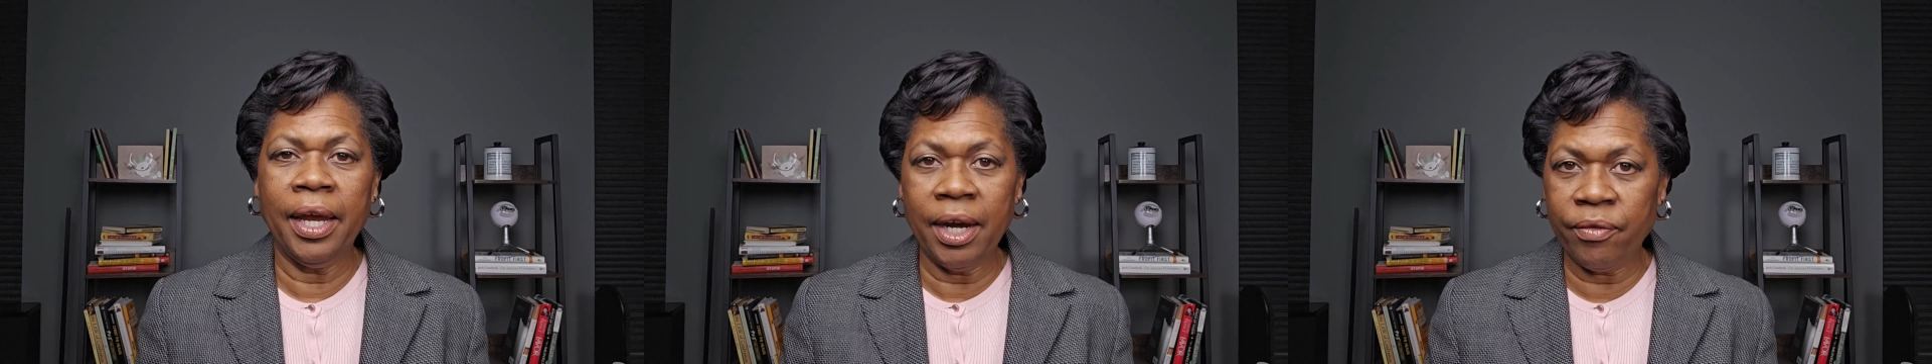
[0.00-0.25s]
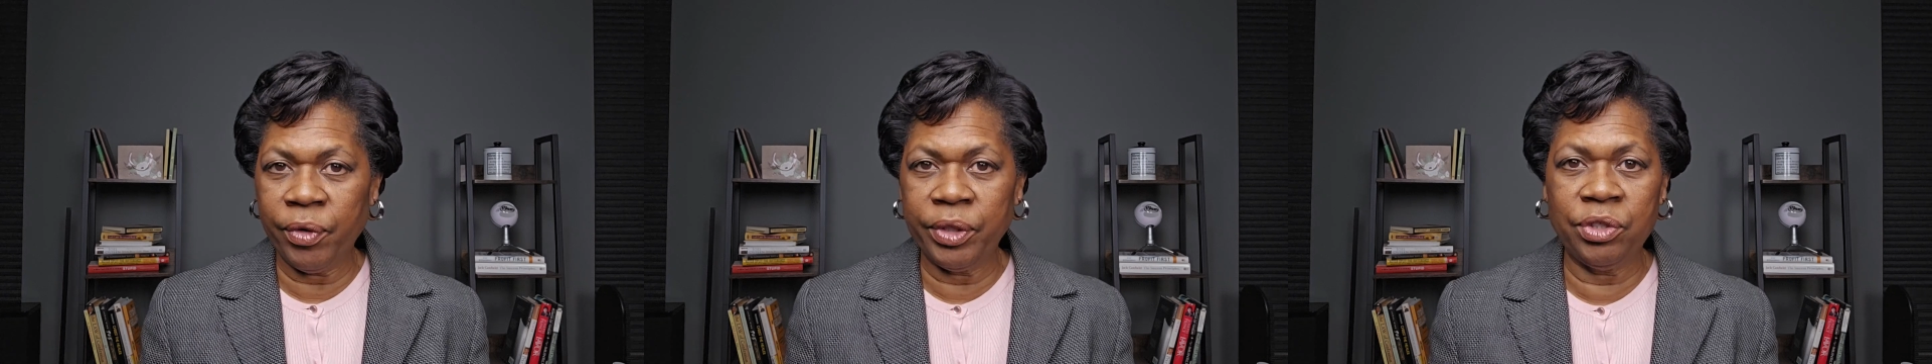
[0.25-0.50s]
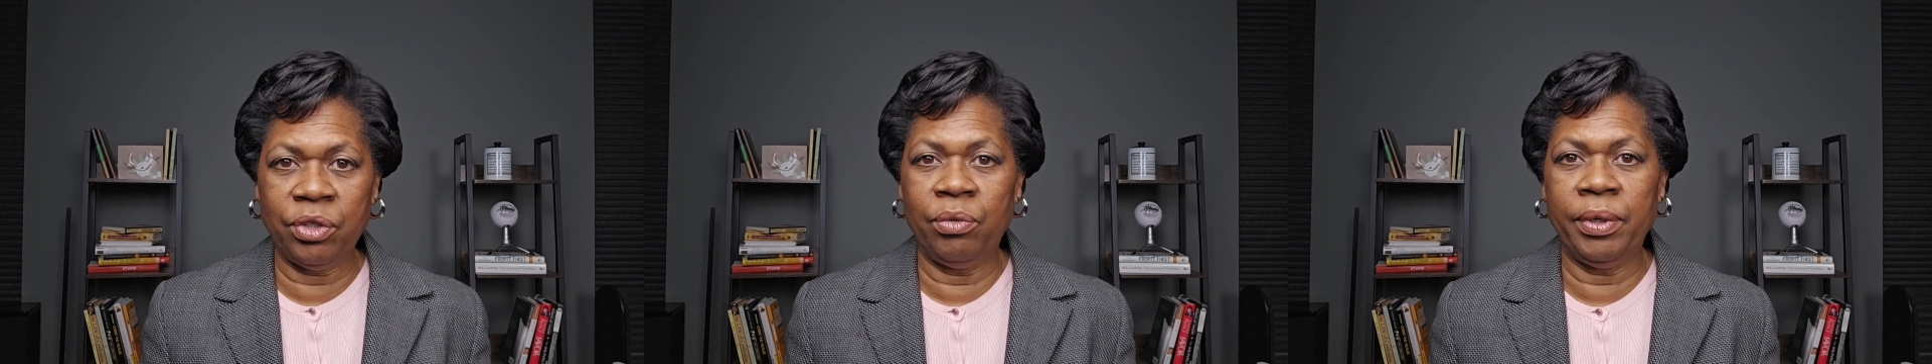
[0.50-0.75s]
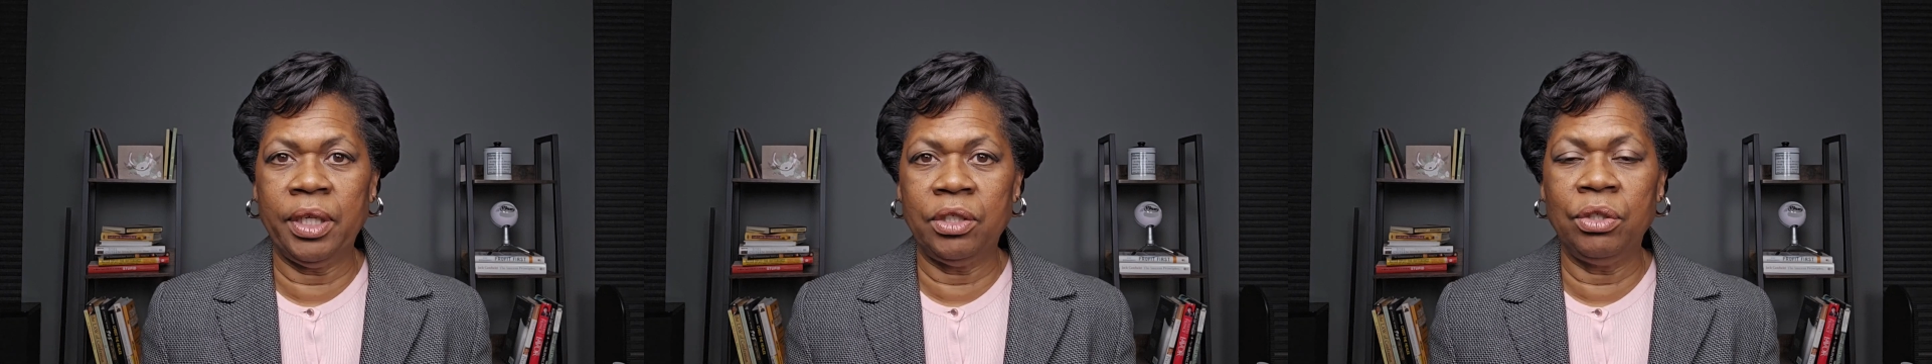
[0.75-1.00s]
every 2
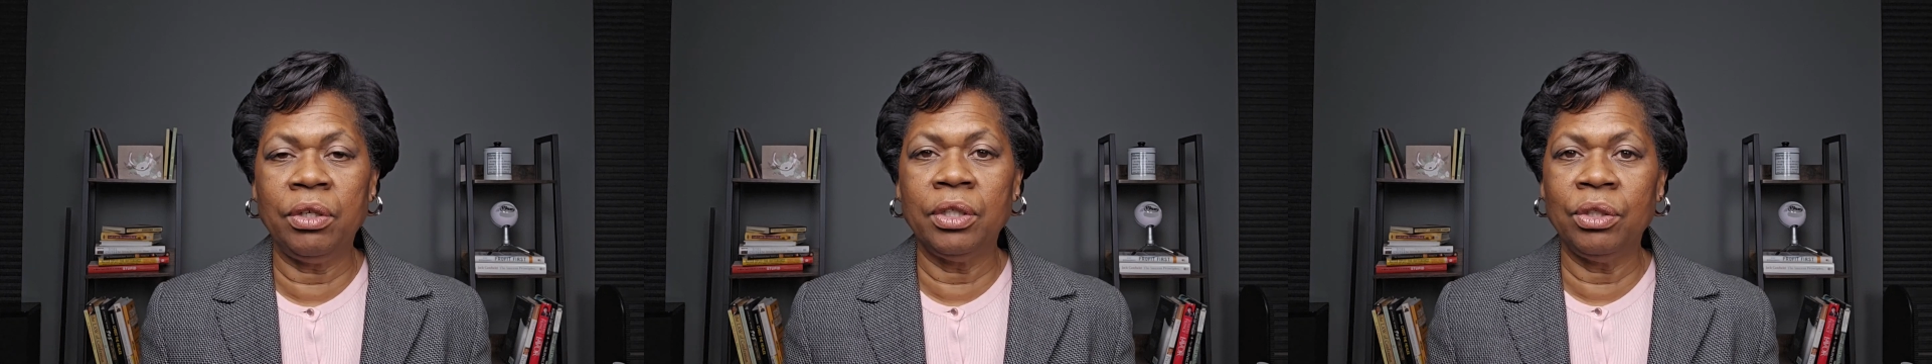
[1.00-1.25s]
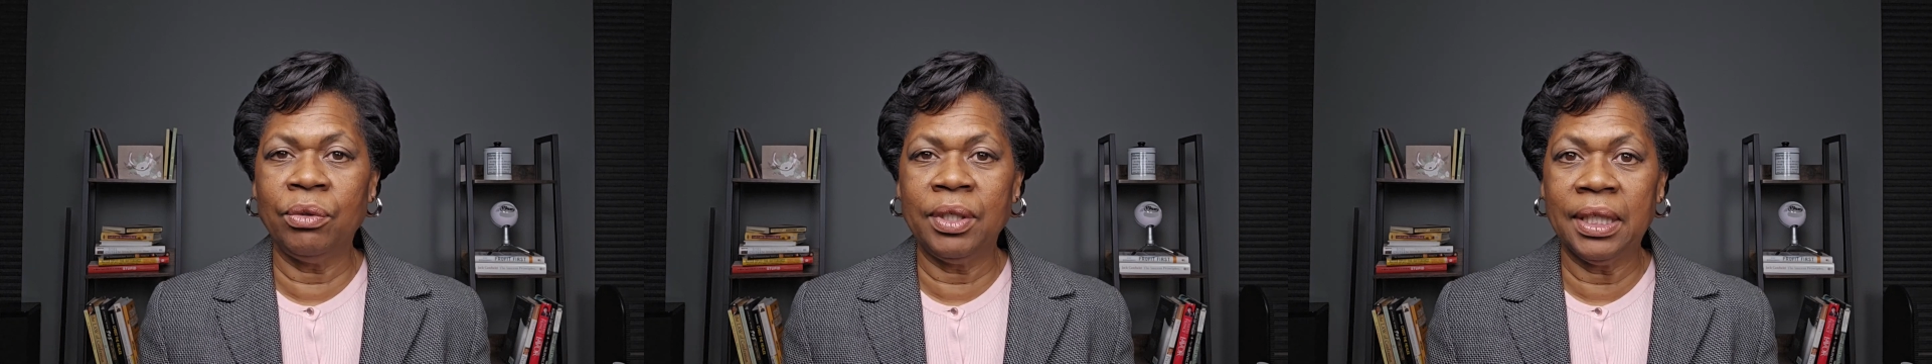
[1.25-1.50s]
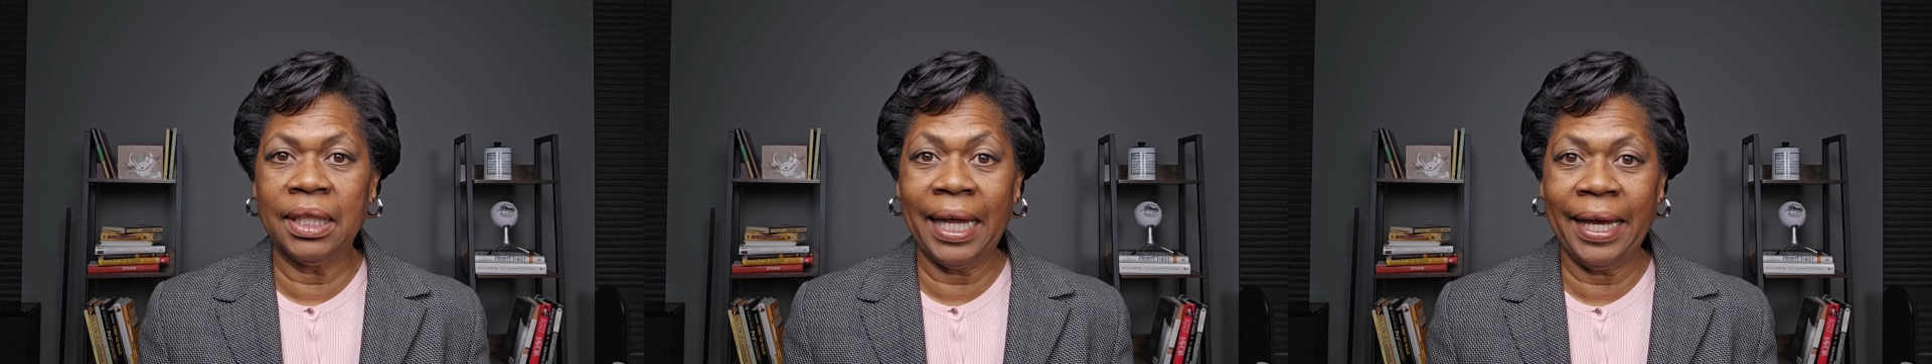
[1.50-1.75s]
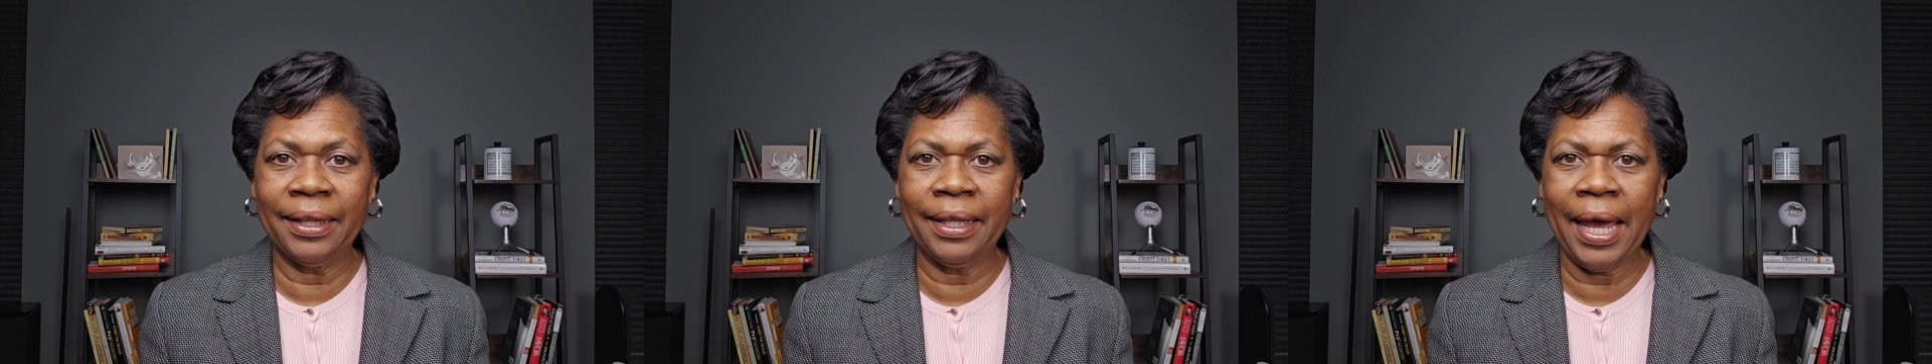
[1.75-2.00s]
weeks. You can do it
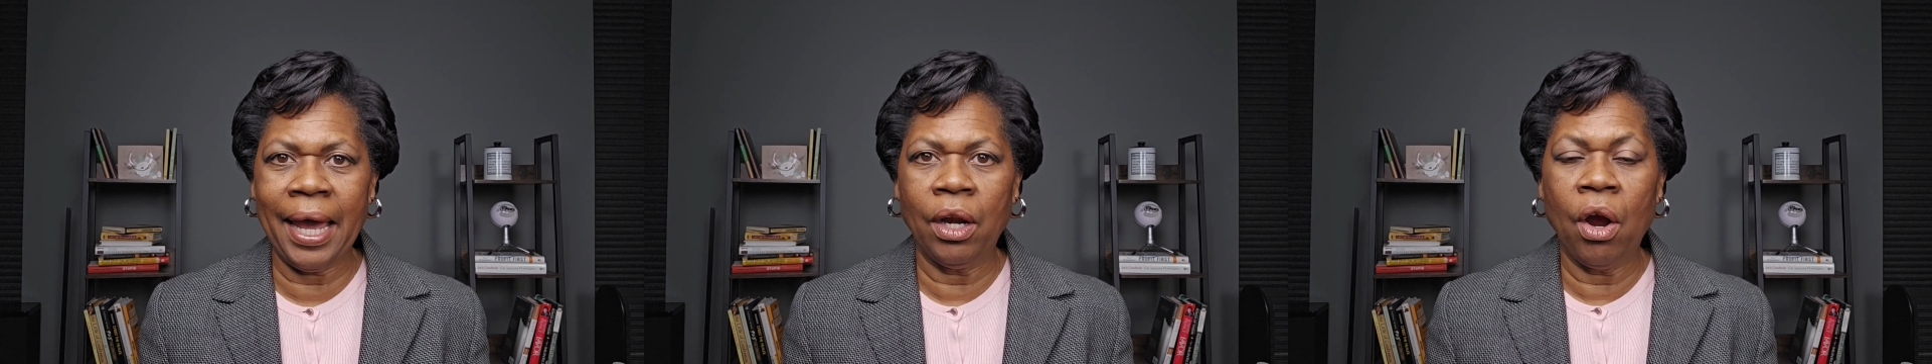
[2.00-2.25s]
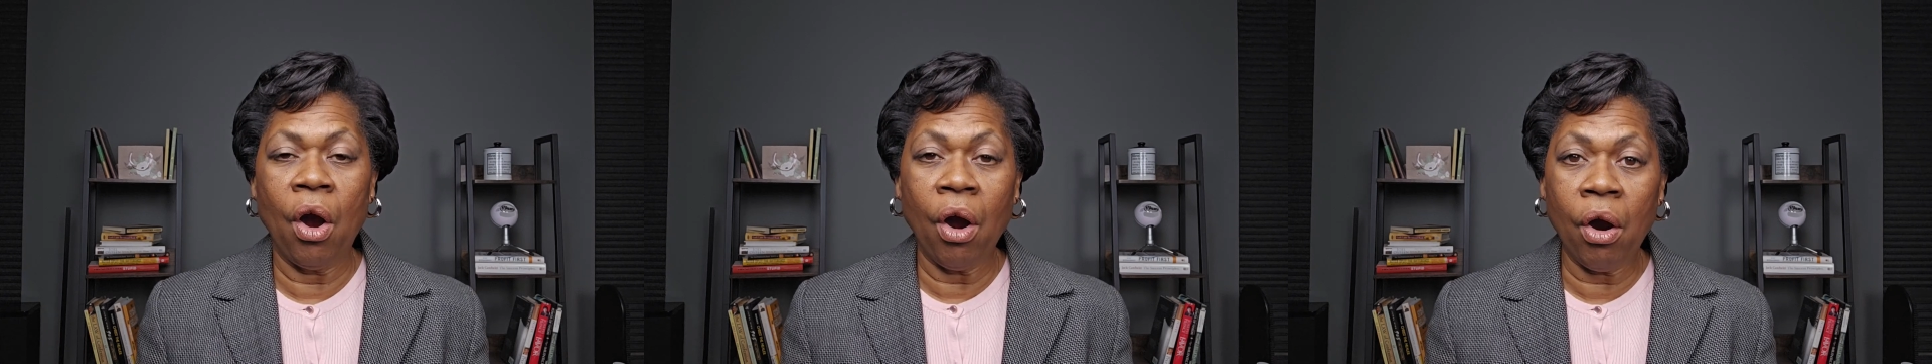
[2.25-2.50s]
like that.